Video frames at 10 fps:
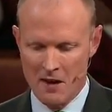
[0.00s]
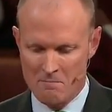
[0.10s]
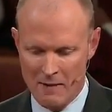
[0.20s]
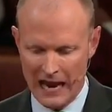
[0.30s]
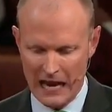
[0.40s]

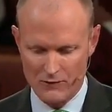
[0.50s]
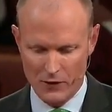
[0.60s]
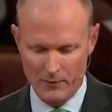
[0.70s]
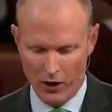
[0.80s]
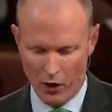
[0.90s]
made
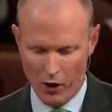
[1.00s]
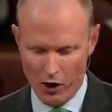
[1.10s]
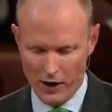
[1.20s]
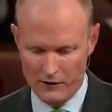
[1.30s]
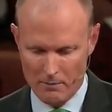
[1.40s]
from the
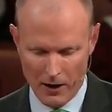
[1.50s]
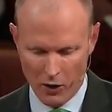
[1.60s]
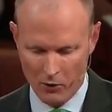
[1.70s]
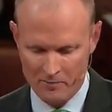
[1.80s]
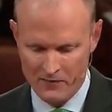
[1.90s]
oar of a
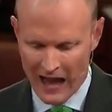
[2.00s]
boat,